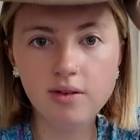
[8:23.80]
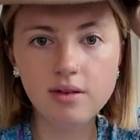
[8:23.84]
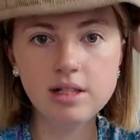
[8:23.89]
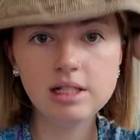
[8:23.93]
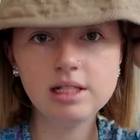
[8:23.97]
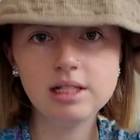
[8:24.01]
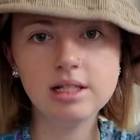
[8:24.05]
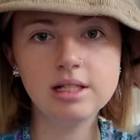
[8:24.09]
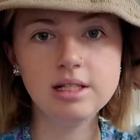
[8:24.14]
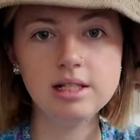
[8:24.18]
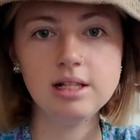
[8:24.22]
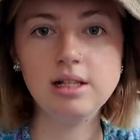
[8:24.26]

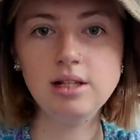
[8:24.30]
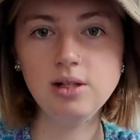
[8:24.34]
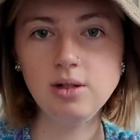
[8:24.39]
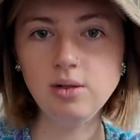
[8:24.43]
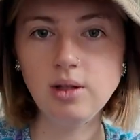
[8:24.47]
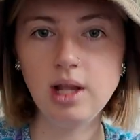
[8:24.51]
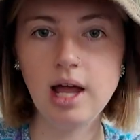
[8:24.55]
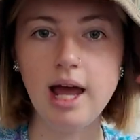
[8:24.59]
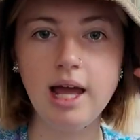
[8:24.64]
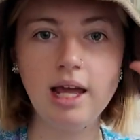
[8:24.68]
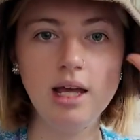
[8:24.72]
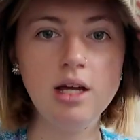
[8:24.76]
This is a little
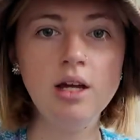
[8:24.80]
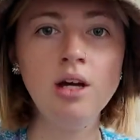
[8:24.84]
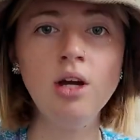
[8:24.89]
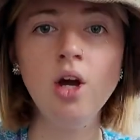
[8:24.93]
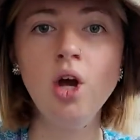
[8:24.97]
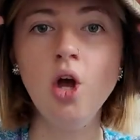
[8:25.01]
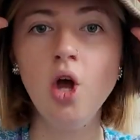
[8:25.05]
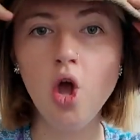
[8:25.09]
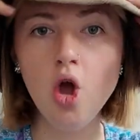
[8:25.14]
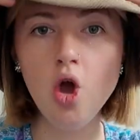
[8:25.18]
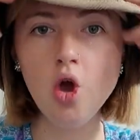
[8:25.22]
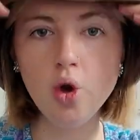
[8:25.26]
like
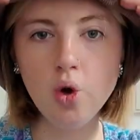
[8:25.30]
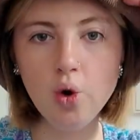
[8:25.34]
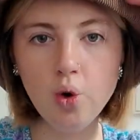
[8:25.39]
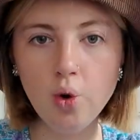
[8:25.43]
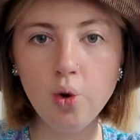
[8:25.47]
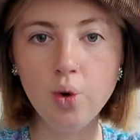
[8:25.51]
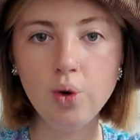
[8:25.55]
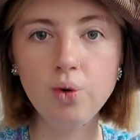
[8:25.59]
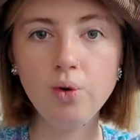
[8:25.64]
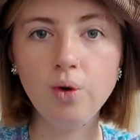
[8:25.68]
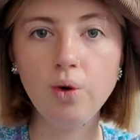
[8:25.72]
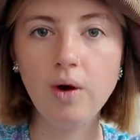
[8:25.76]

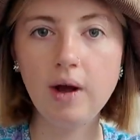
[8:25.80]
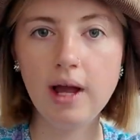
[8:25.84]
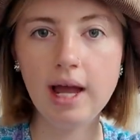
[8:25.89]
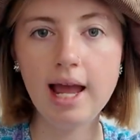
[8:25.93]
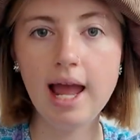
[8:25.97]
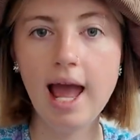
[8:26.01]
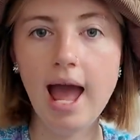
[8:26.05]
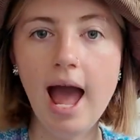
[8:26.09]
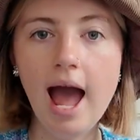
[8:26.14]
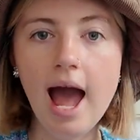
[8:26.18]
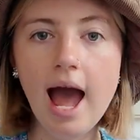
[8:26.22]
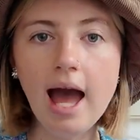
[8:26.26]
corduroy
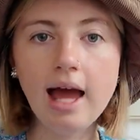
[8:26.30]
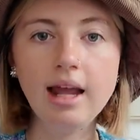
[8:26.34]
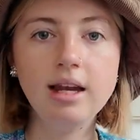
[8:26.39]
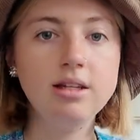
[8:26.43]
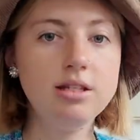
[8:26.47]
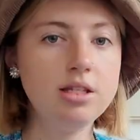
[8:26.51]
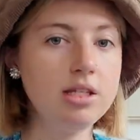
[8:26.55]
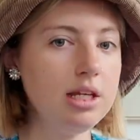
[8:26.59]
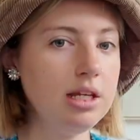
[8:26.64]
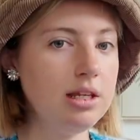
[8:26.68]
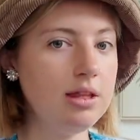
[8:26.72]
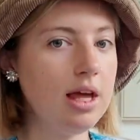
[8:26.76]

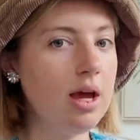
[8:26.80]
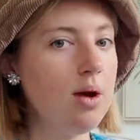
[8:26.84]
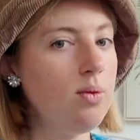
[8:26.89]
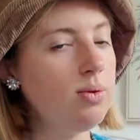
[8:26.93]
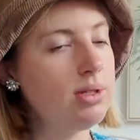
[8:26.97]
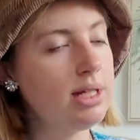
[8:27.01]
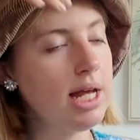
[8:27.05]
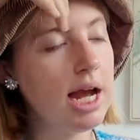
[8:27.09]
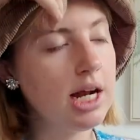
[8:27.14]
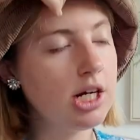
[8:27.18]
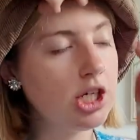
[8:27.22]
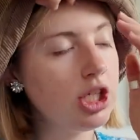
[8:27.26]
hat that
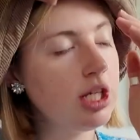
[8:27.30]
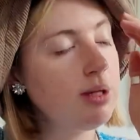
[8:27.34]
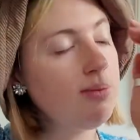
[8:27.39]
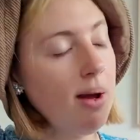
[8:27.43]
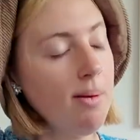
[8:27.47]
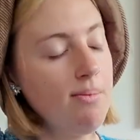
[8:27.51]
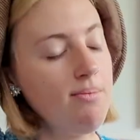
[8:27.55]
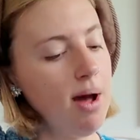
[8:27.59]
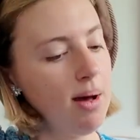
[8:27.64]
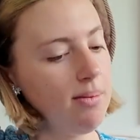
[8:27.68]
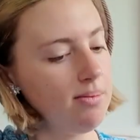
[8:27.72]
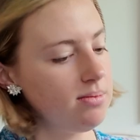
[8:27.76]
was actually my
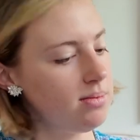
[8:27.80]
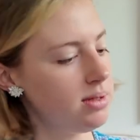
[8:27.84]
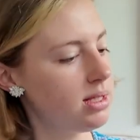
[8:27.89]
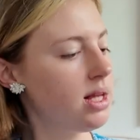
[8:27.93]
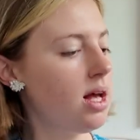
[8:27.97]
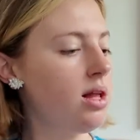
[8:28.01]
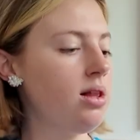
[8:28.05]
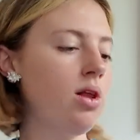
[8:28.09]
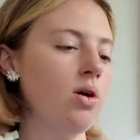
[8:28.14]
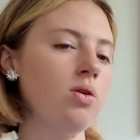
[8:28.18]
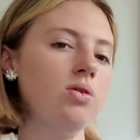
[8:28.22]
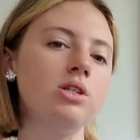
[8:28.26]
mum's
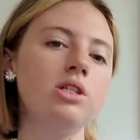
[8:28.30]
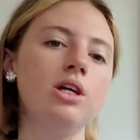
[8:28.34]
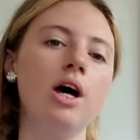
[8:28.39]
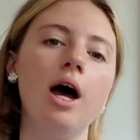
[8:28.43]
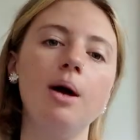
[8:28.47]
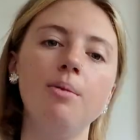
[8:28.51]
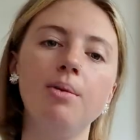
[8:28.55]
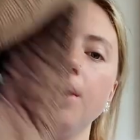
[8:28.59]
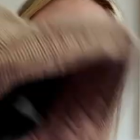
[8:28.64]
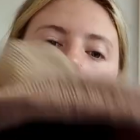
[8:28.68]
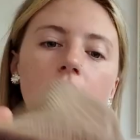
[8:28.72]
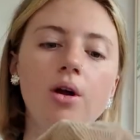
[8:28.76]
a long
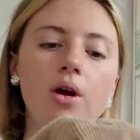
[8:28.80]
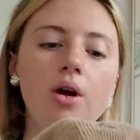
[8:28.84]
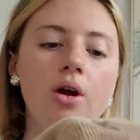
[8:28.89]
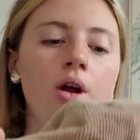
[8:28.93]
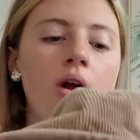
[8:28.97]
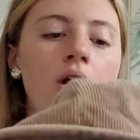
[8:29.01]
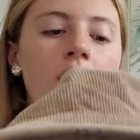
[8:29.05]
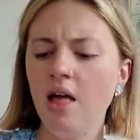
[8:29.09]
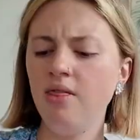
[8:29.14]
time ago.